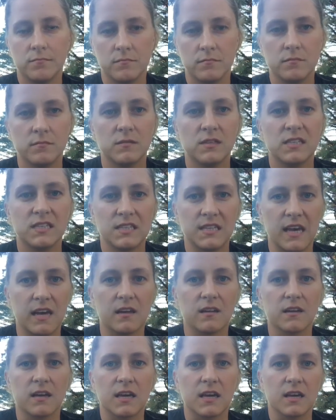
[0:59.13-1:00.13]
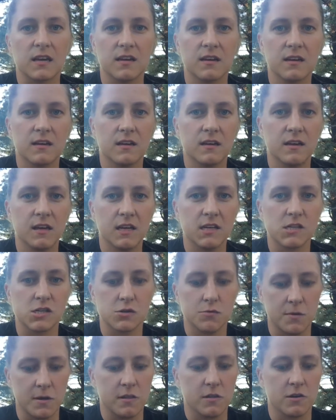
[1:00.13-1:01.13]
scaling
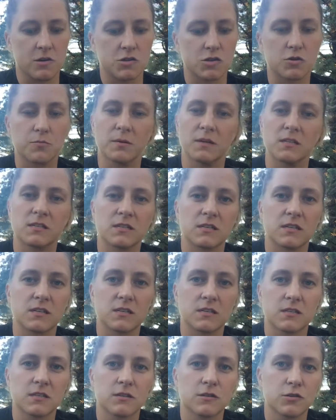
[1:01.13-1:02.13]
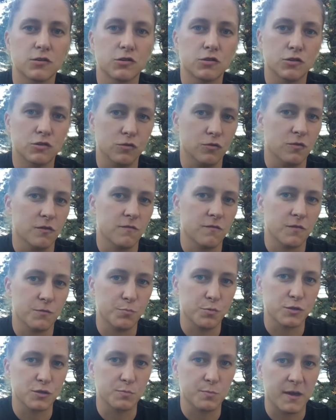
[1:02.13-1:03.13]
into a larger business sort of a
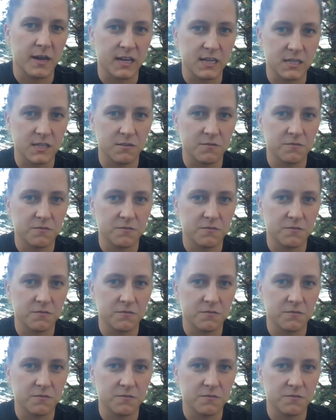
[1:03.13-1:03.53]
perspective.